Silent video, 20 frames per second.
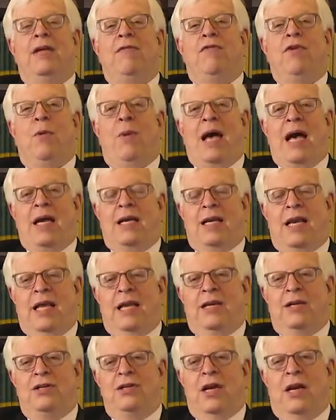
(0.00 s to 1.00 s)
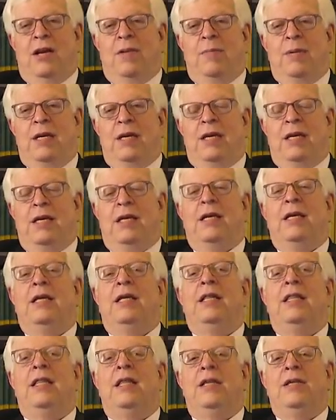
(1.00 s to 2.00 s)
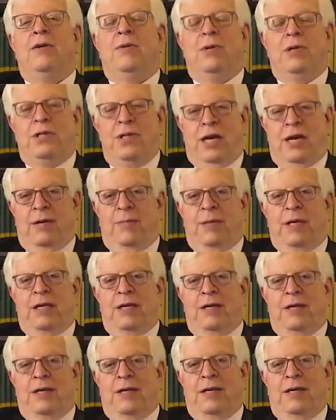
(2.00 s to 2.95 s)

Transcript: If you act like a gentleman, then you're a gentleman.